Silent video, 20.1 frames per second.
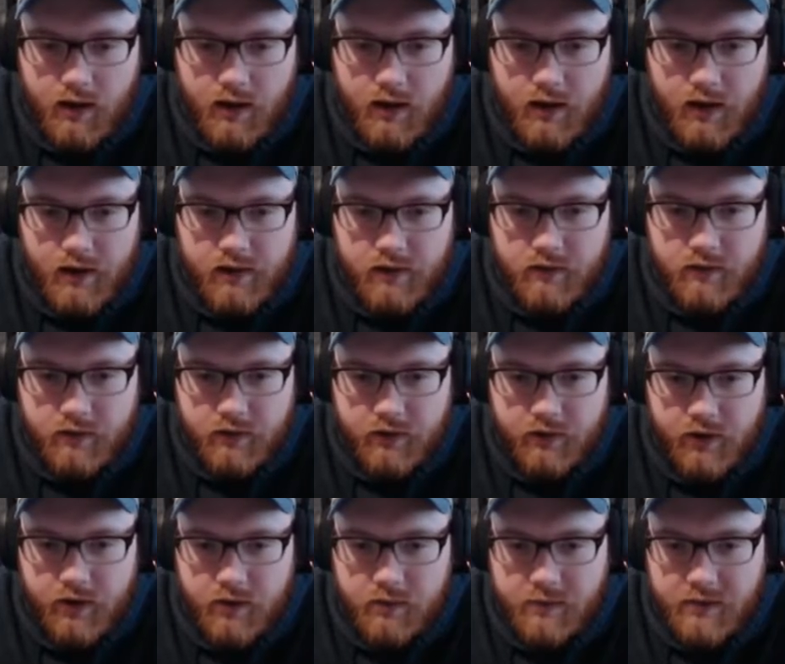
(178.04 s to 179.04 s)
I need to learn
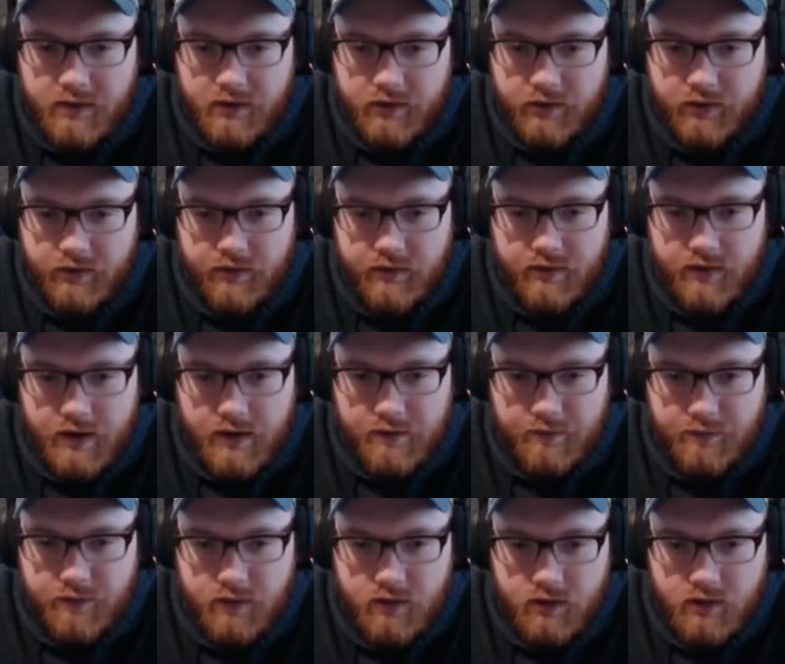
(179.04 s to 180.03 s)
how to be a little safe,
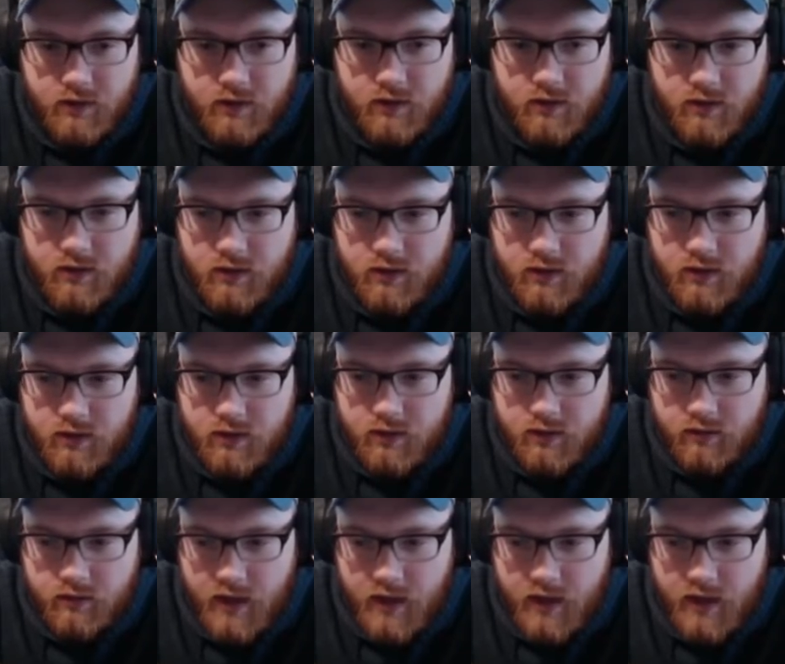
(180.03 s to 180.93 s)
because